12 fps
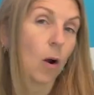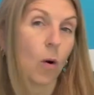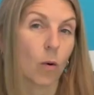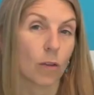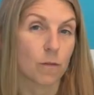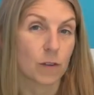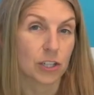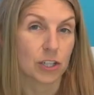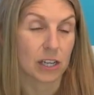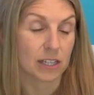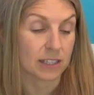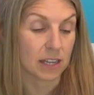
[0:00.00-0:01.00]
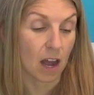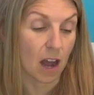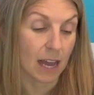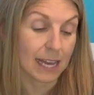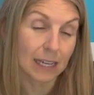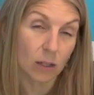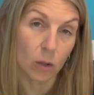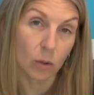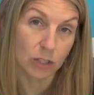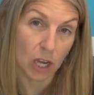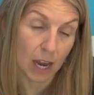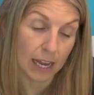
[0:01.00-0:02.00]
or the fish is ill
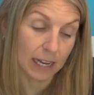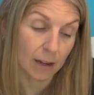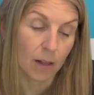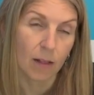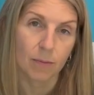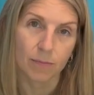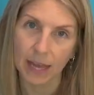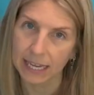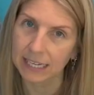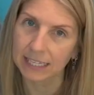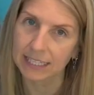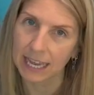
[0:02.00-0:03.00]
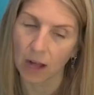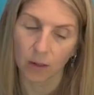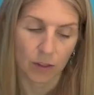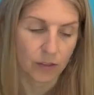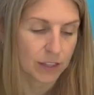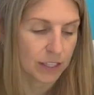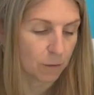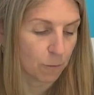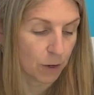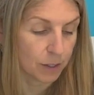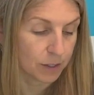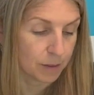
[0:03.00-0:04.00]
or dying, they can tell the
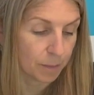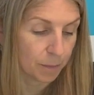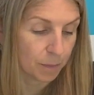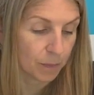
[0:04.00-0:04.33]
difference.